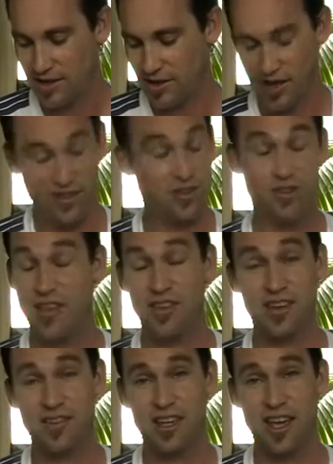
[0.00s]
I knew nothing
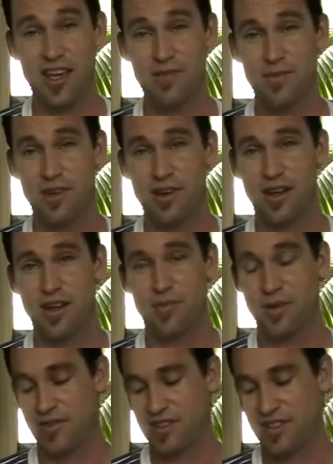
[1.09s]
of the game, a
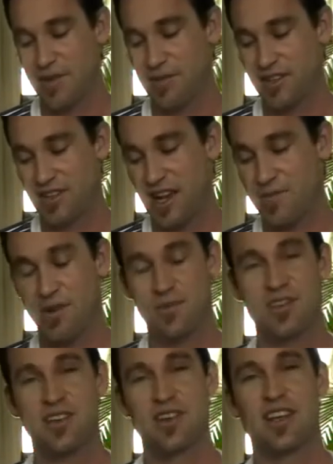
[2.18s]
bit of a stab in the dark, but I'm
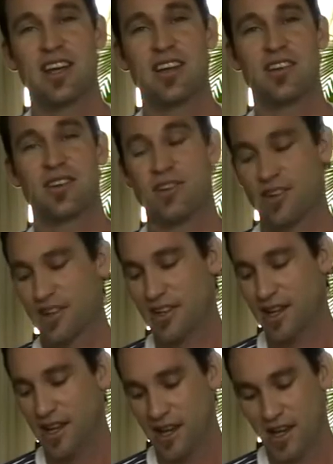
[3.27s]
so glad I got it.
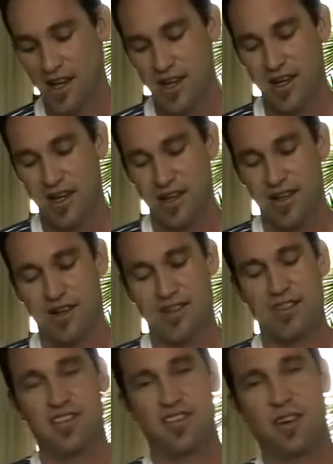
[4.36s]

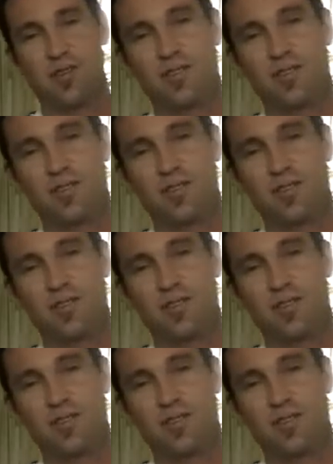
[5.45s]
Soul